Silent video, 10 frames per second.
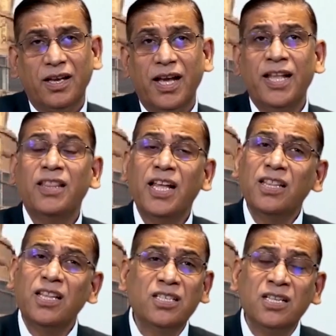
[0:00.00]
And
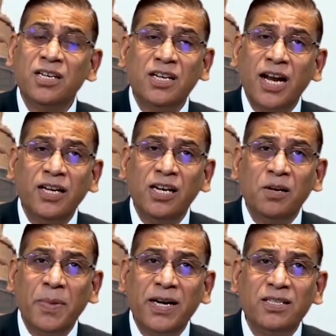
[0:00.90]
then these
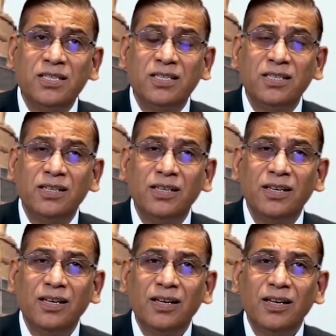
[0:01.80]
entitlements
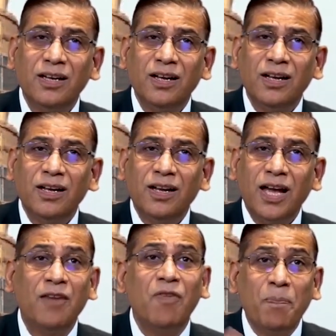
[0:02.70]

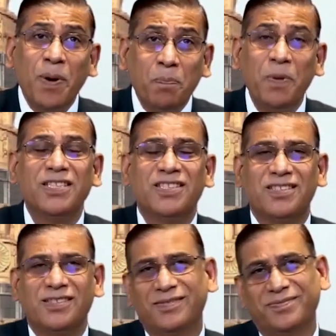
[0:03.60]
have a
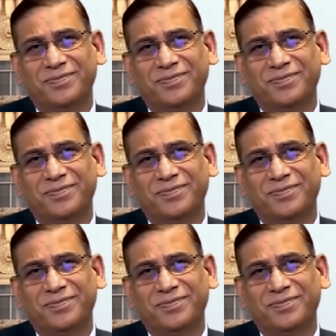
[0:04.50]
purpose.